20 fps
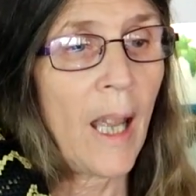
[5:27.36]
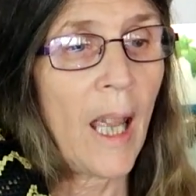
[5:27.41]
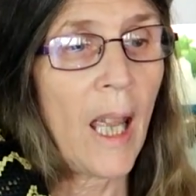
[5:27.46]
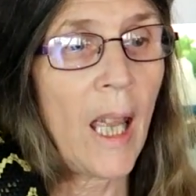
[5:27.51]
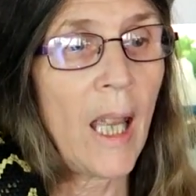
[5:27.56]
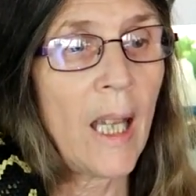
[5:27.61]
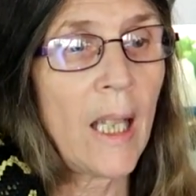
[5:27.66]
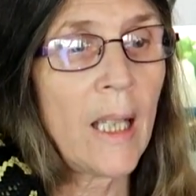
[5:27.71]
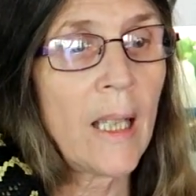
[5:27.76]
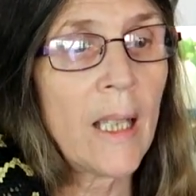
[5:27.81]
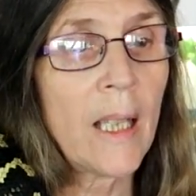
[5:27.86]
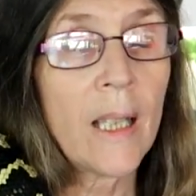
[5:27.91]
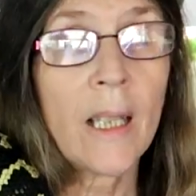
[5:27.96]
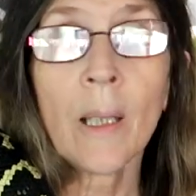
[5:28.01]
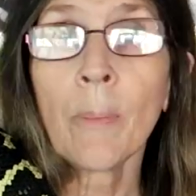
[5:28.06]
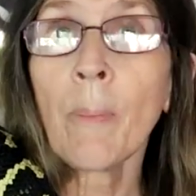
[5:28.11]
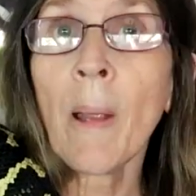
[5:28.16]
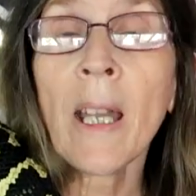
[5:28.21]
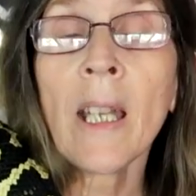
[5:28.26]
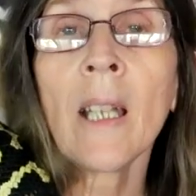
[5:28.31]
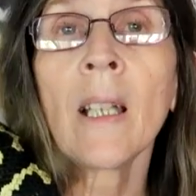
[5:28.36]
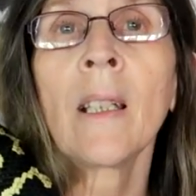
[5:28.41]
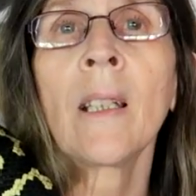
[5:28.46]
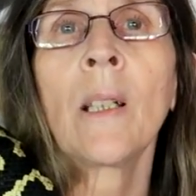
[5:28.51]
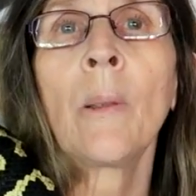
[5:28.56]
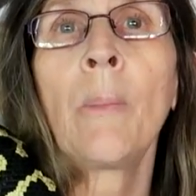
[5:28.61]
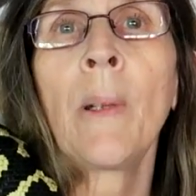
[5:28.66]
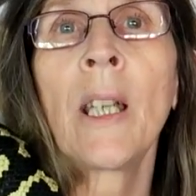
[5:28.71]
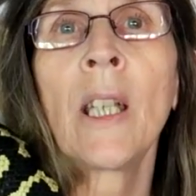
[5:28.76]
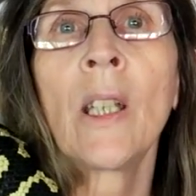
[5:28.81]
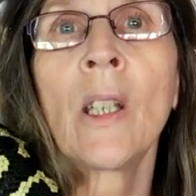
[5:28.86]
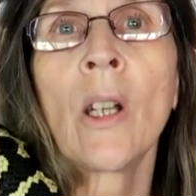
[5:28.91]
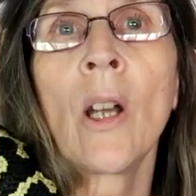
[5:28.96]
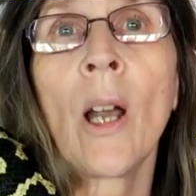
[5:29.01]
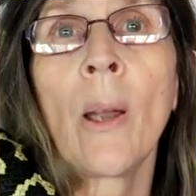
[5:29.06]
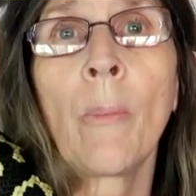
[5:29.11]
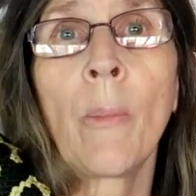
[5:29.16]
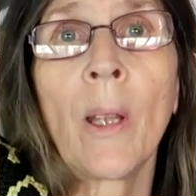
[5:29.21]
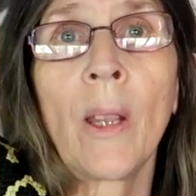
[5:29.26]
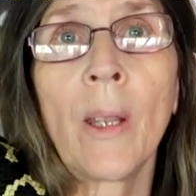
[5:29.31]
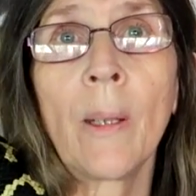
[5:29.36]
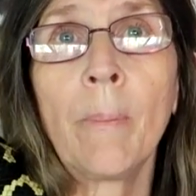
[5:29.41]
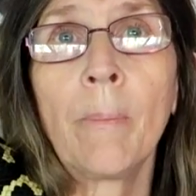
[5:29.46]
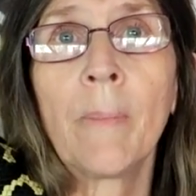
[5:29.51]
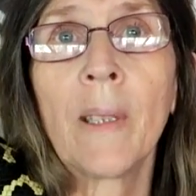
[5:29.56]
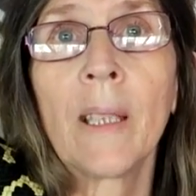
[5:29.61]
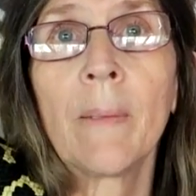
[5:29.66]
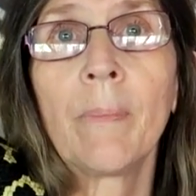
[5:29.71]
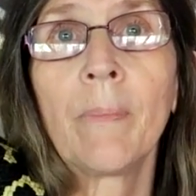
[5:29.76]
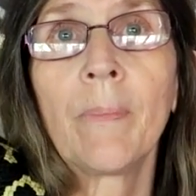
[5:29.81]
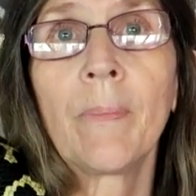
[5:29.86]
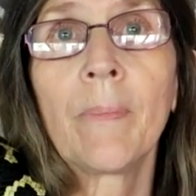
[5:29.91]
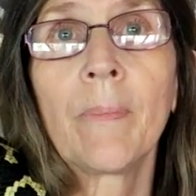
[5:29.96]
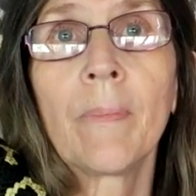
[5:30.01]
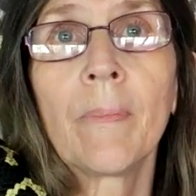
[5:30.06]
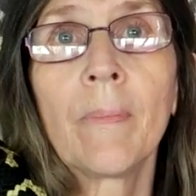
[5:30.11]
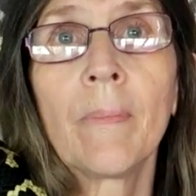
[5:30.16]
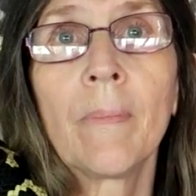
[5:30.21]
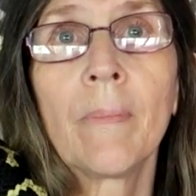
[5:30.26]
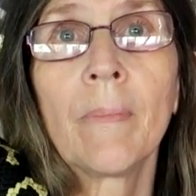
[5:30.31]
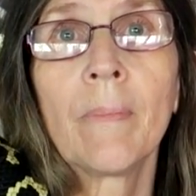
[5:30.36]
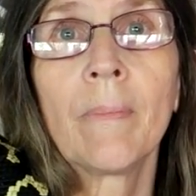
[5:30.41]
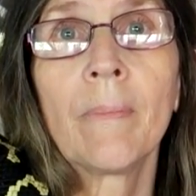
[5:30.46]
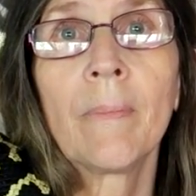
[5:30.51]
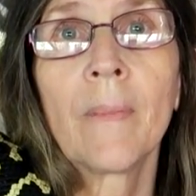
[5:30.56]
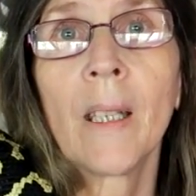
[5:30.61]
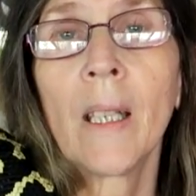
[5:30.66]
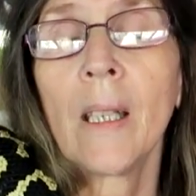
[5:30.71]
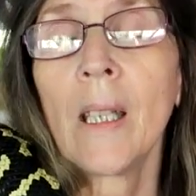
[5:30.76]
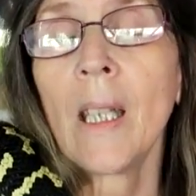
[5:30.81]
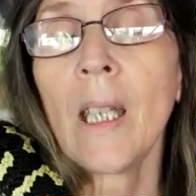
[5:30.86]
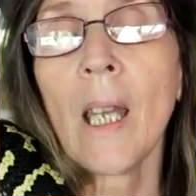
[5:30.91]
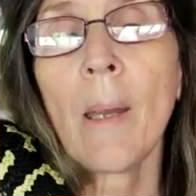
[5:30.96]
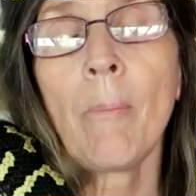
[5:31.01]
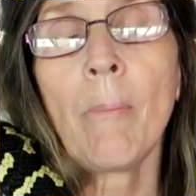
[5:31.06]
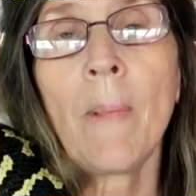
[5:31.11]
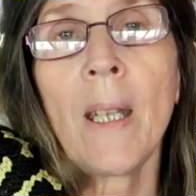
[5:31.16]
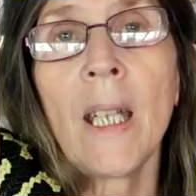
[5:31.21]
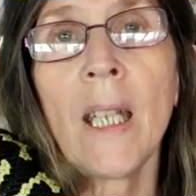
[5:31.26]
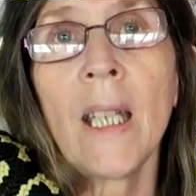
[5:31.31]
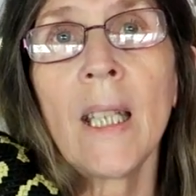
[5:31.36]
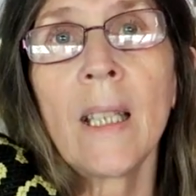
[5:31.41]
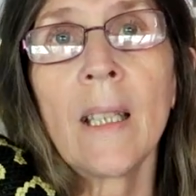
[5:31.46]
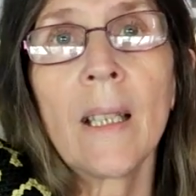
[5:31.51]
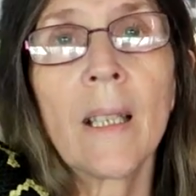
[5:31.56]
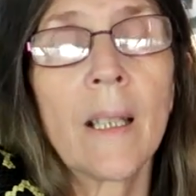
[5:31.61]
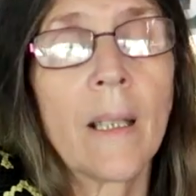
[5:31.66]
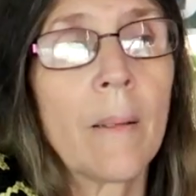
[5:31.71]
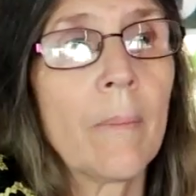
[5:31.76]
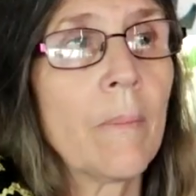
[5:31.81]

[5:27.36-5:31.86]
and spend a little bit of time with them. 10 minutes.